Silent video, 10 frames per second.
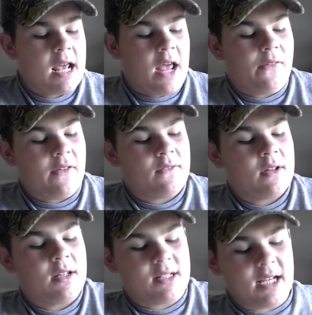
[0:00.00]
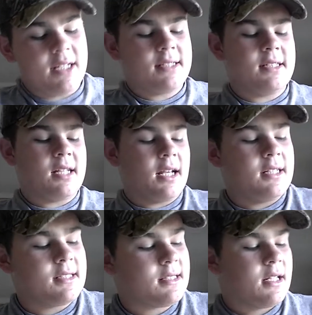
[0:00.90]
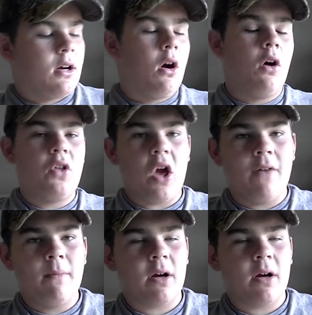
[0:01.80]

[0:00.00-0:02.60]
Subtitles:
And then the Tennessee Titans, they have